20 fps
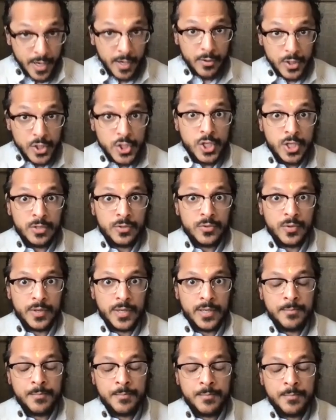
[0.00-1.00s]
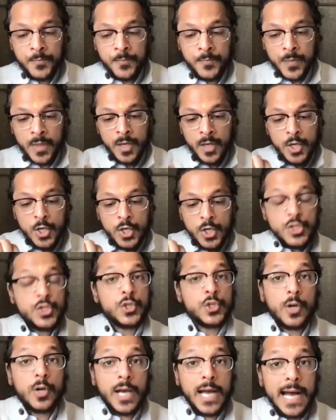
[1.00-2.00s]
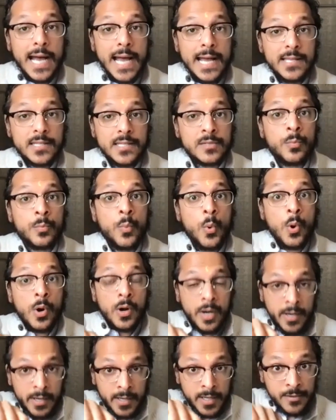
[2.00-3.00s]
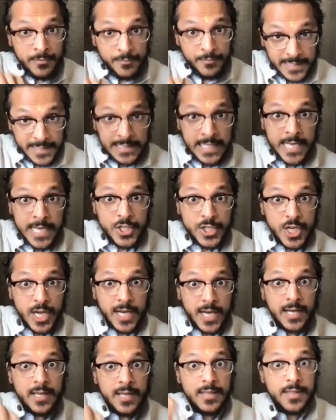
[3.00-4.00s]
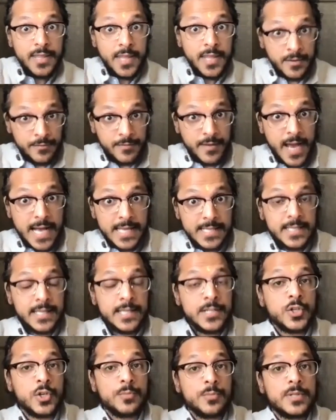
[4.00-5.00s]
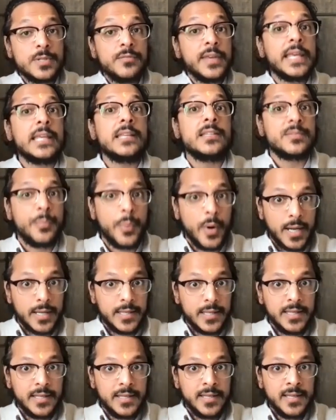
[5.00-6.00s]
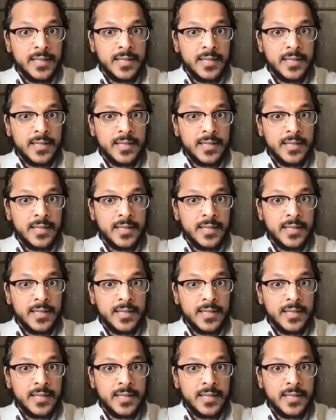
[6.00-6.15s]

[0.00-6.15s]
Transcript: with our children. Shuka has more vilajja than Vyasa in terms of his body.